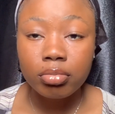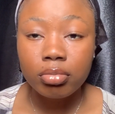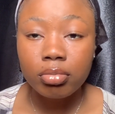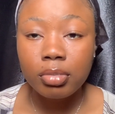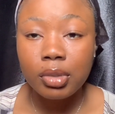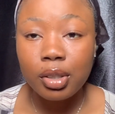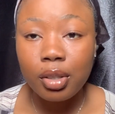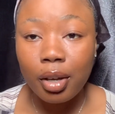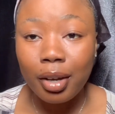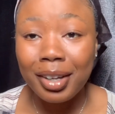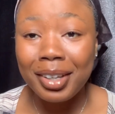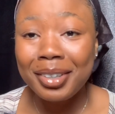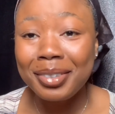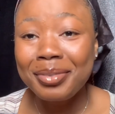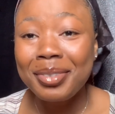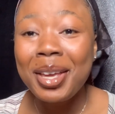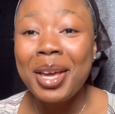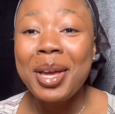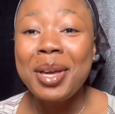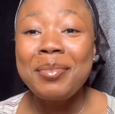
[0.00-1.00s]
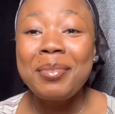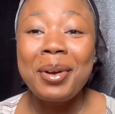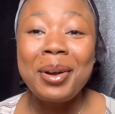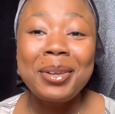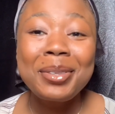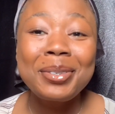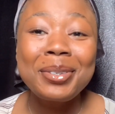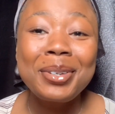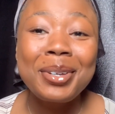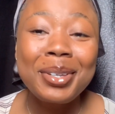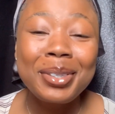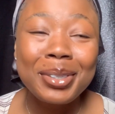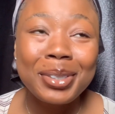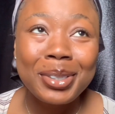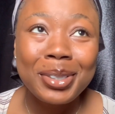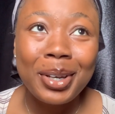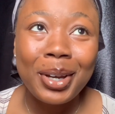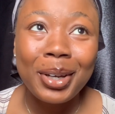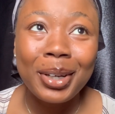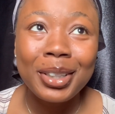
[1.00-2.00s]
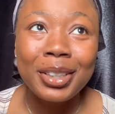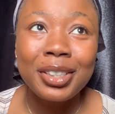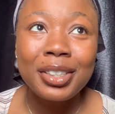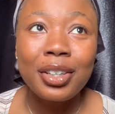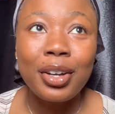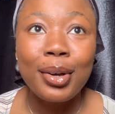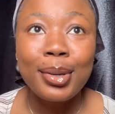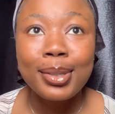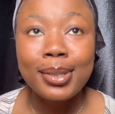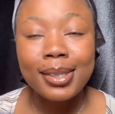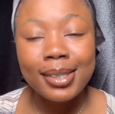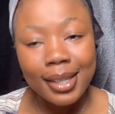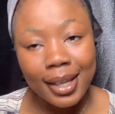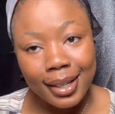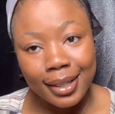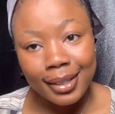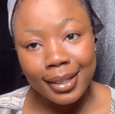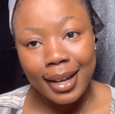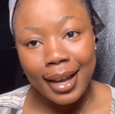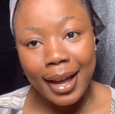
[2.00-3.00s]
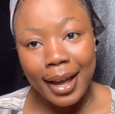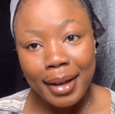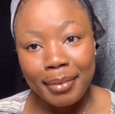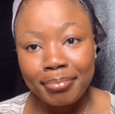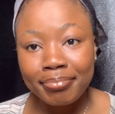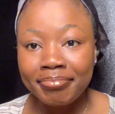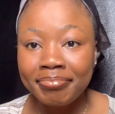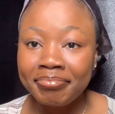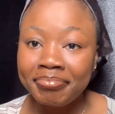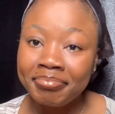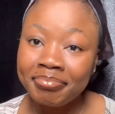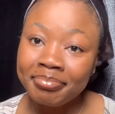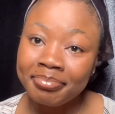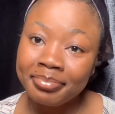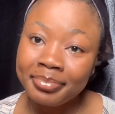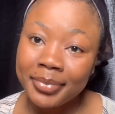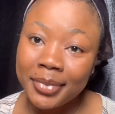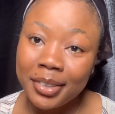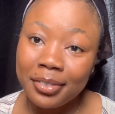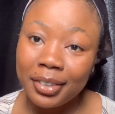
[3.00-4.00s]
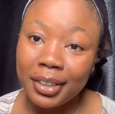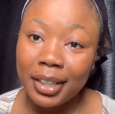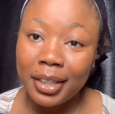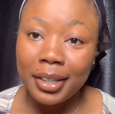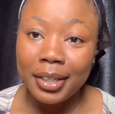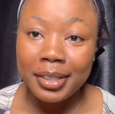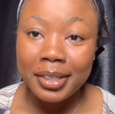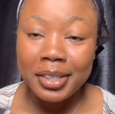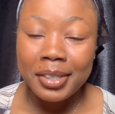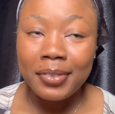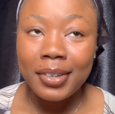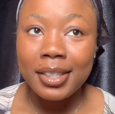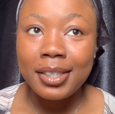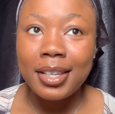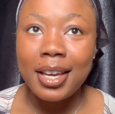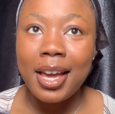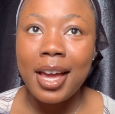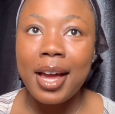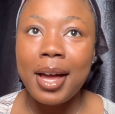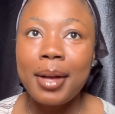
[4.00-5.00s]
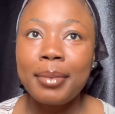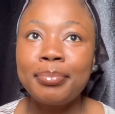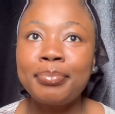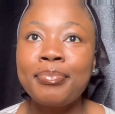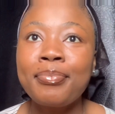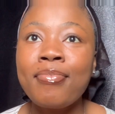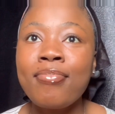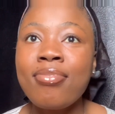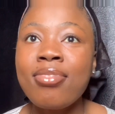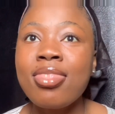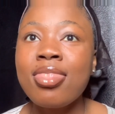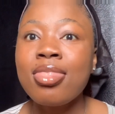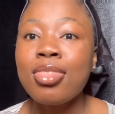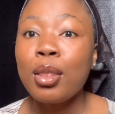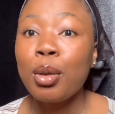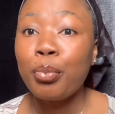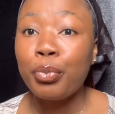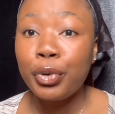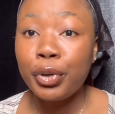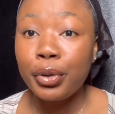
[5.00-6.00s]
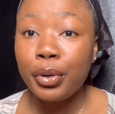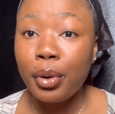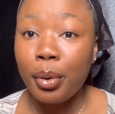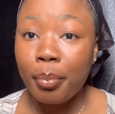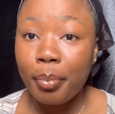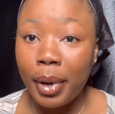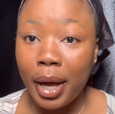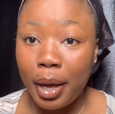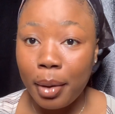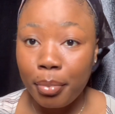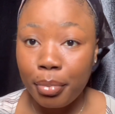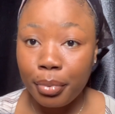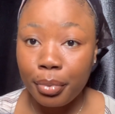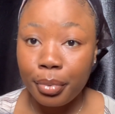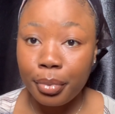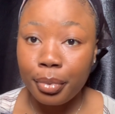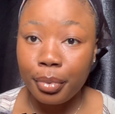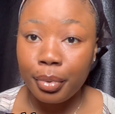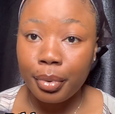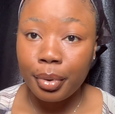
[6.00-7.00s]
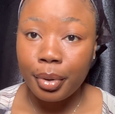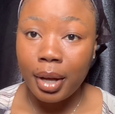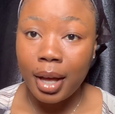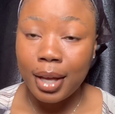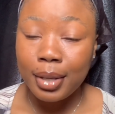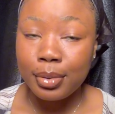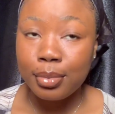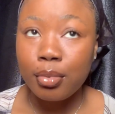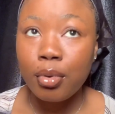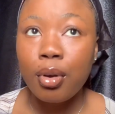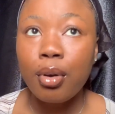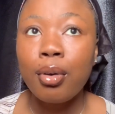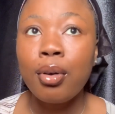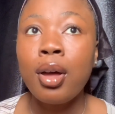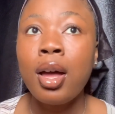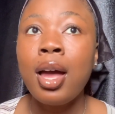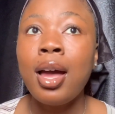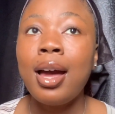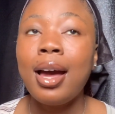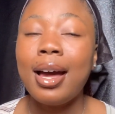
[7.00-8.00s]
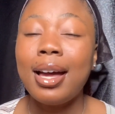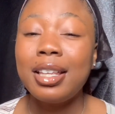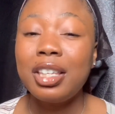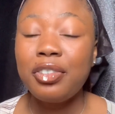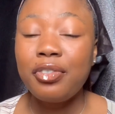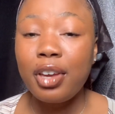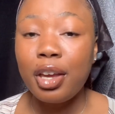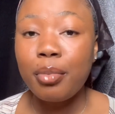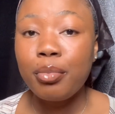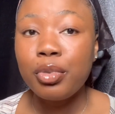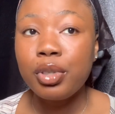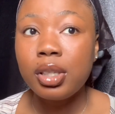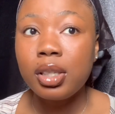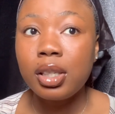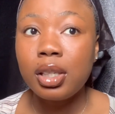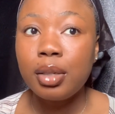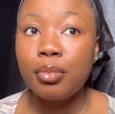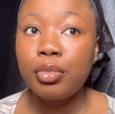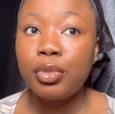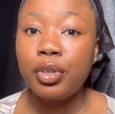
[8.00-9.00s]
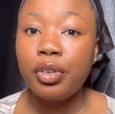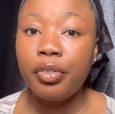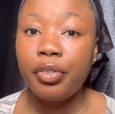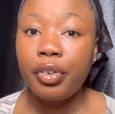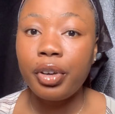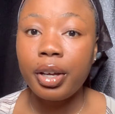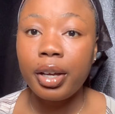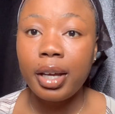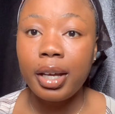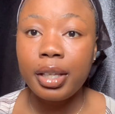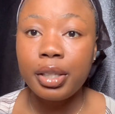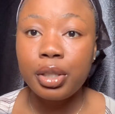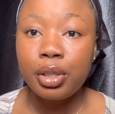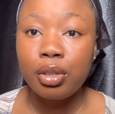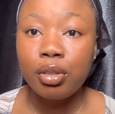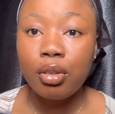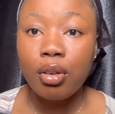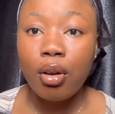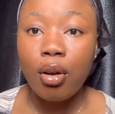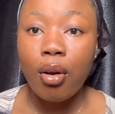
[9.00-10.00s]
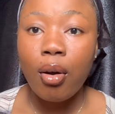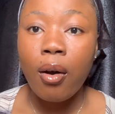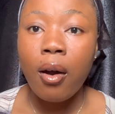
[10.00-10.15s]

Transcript: Sorry, you might want to go to church on Sunday. Don't forget your native attire. Bring your Bible as well, and if you're a Muslim, don't forget your